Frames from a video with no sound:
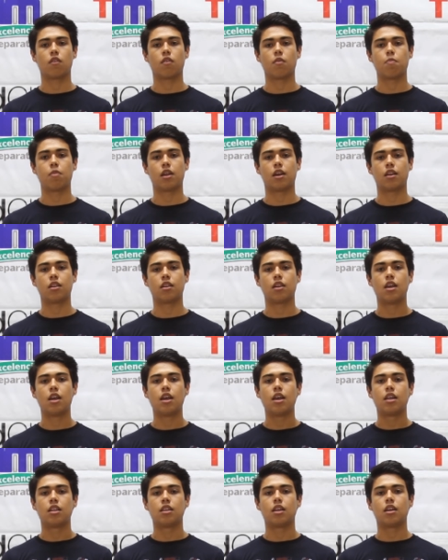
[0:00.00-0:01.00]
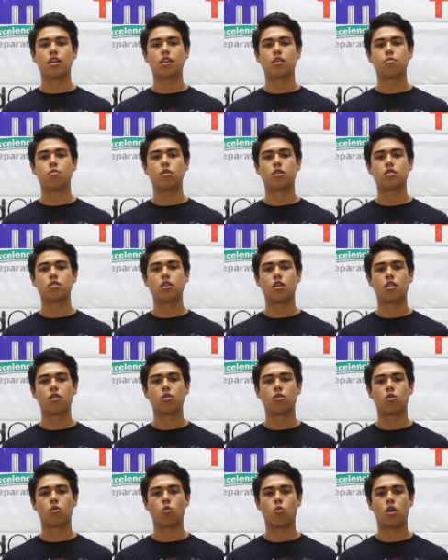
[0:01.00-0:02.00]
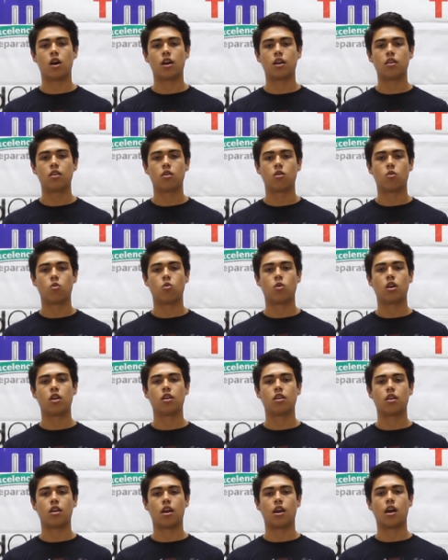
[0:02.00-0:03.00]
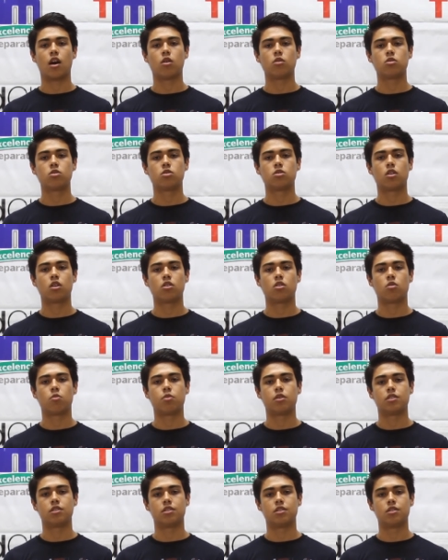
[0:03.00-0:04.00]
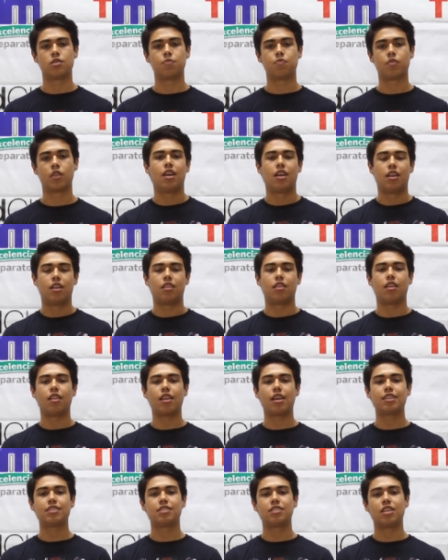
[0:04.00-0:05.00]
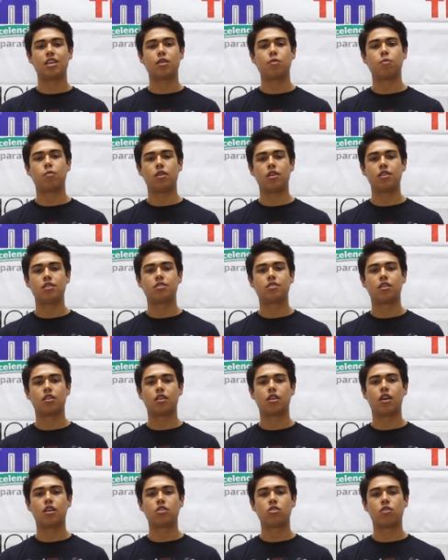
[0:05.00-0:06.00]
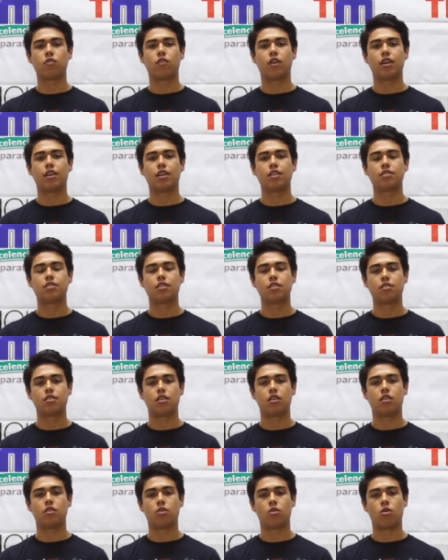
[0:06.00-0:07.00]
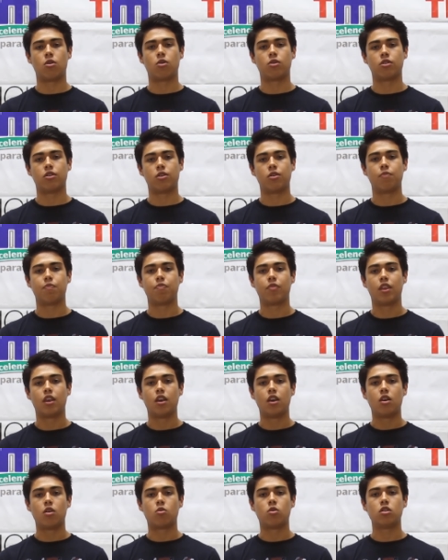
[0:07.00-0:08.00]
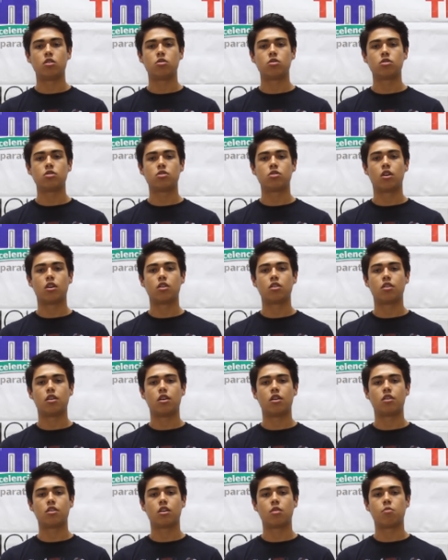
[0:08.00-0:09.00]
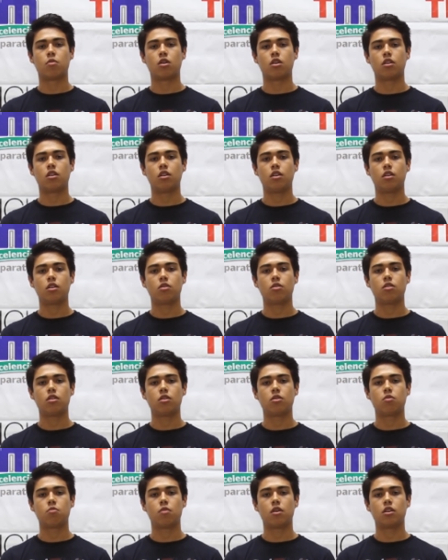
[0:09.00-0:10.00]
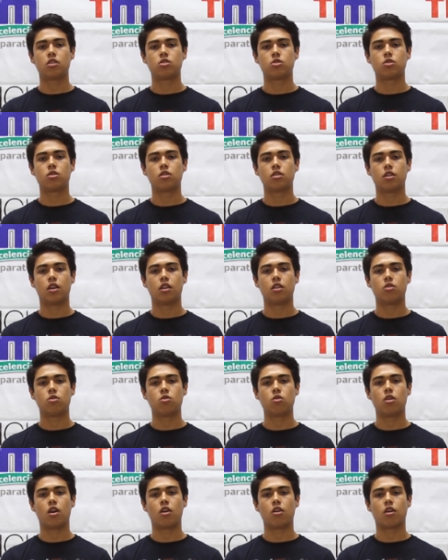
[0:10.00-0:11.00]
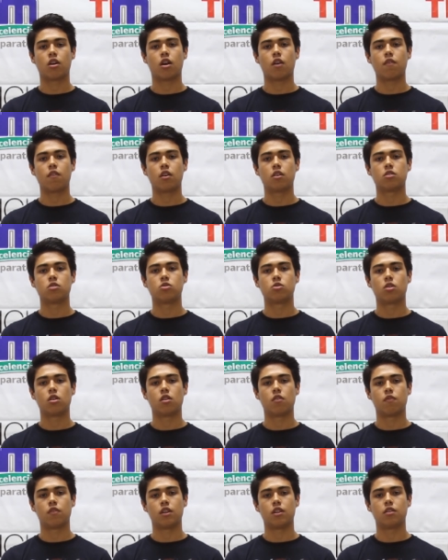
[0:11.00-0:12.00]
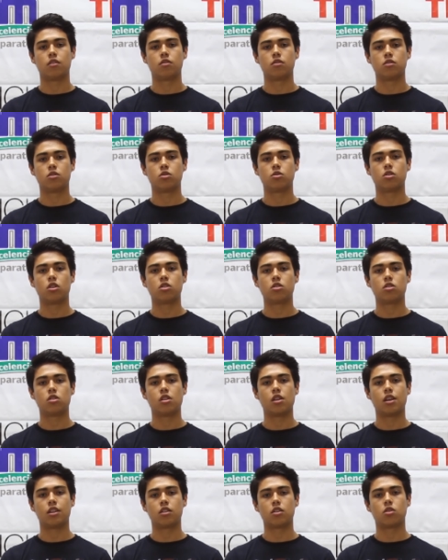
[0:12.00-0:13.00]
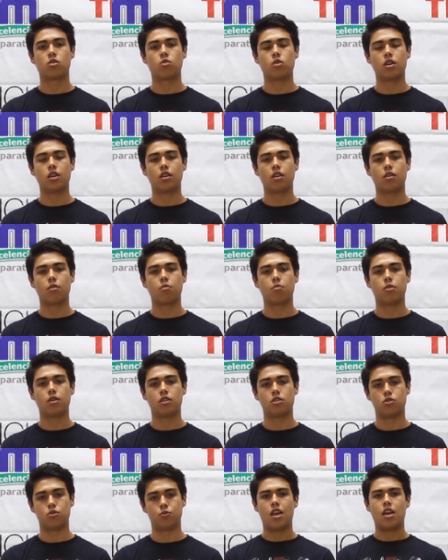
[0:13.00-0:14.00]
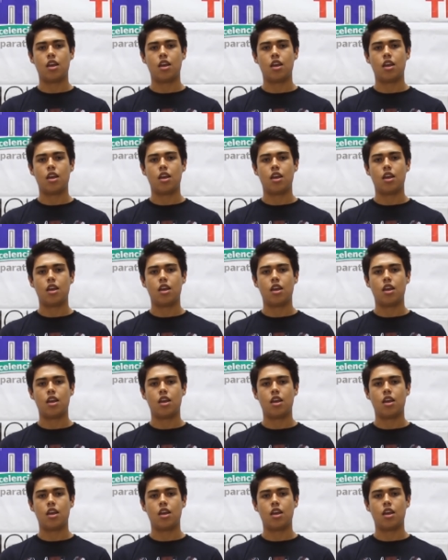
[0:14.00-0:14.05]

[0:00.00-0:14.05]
a plan that must include why, when, and how to start your business. The last step is get your finances in order. When you start earning money, you need to make sure that you are having control of it. Do not let greed beat you.